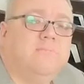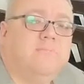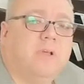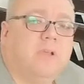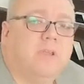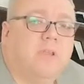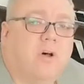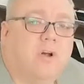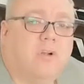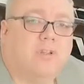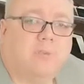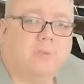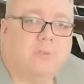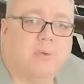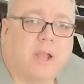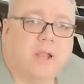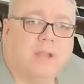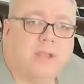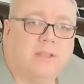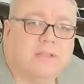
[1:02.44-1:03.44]
along the
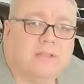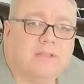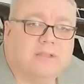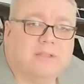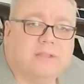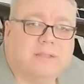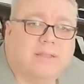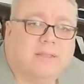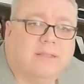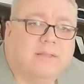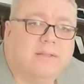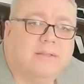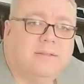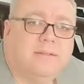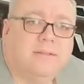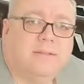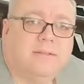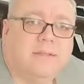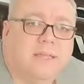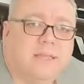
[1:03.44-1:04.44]
pregnancy
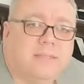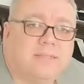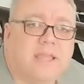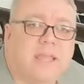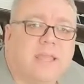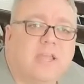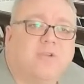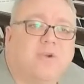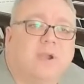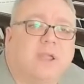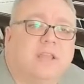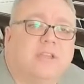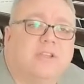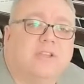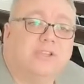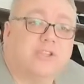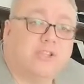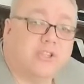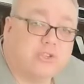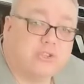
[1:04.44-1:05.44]
is a great
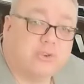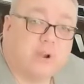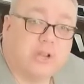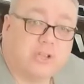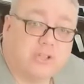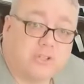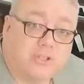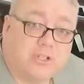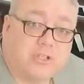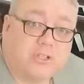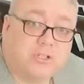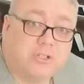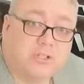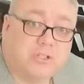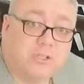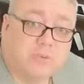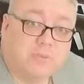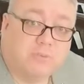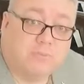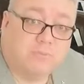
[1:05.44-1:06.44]
destruction to
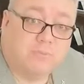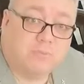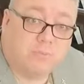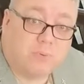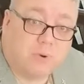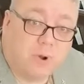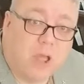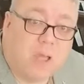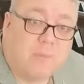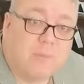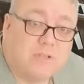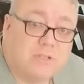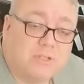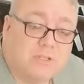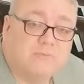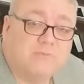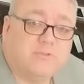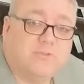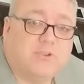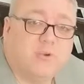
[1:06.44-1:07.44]
the promise
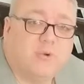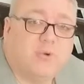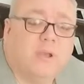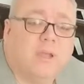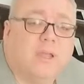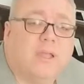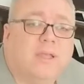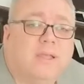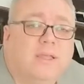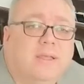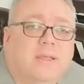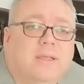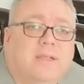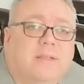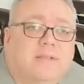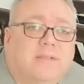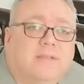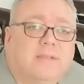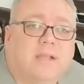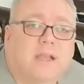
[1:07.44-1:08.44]
of joy
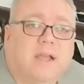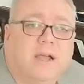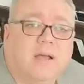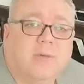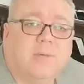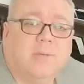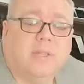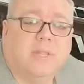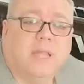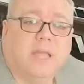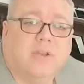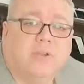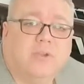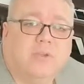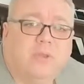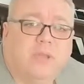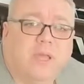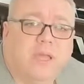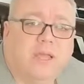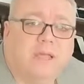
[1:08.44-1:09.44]
to come in that
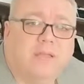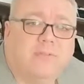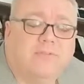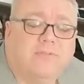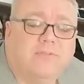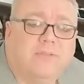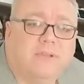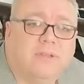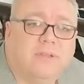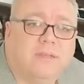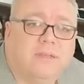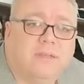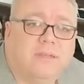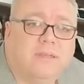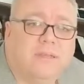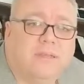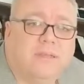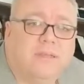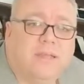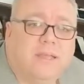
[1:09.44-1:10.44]
new life.
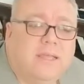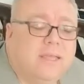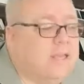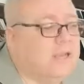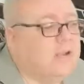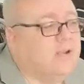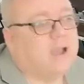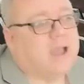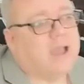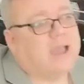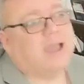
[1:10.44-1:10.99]
You know,